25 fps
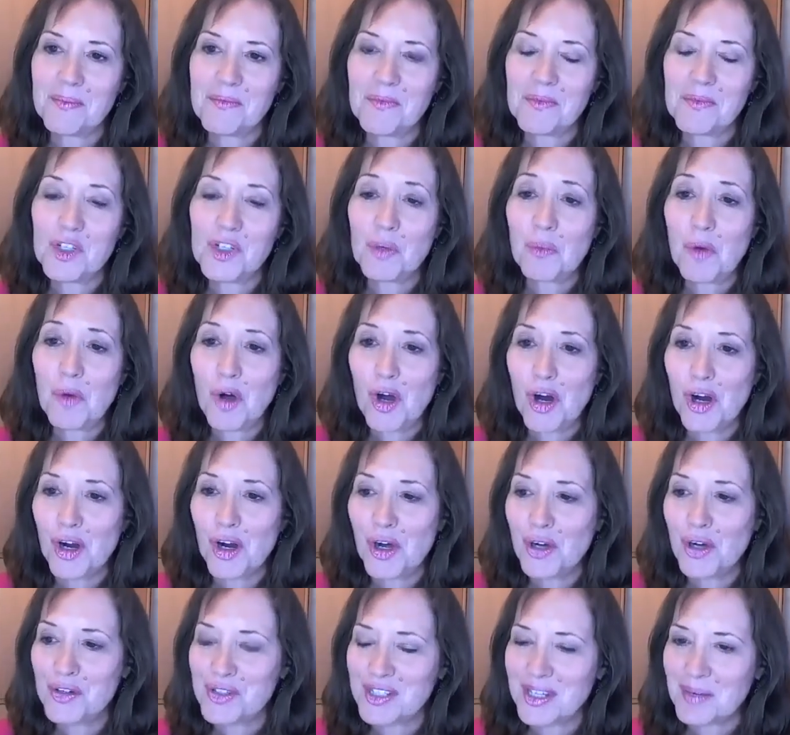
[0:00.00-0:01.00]

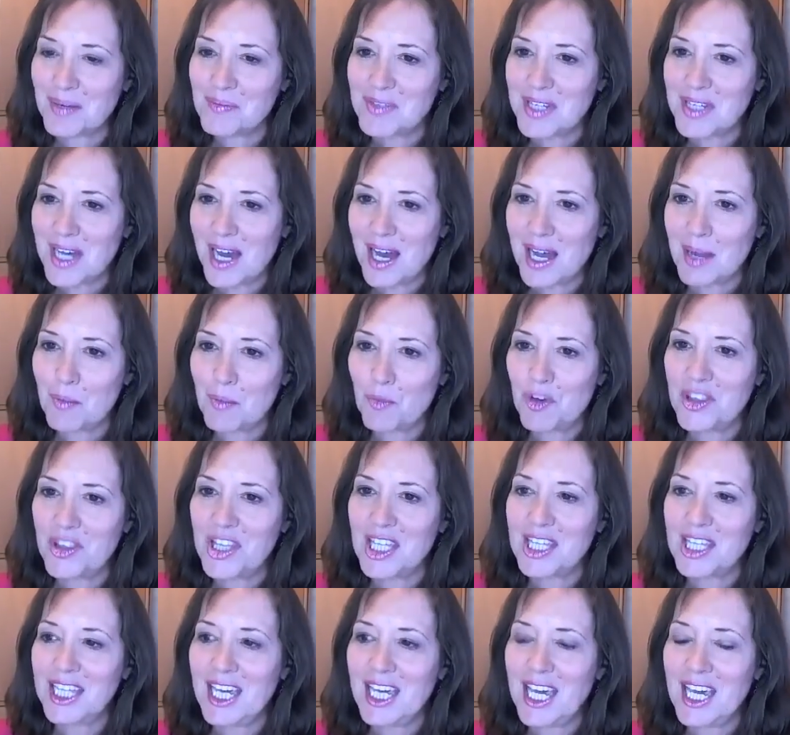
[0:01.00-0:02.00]
tomorrow sometime with a
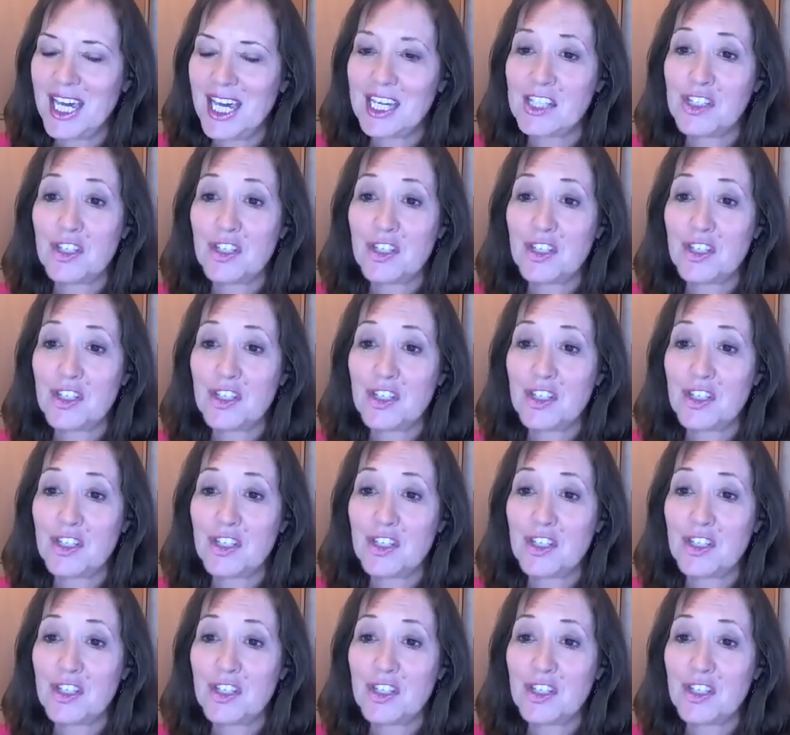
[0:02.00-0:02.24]
link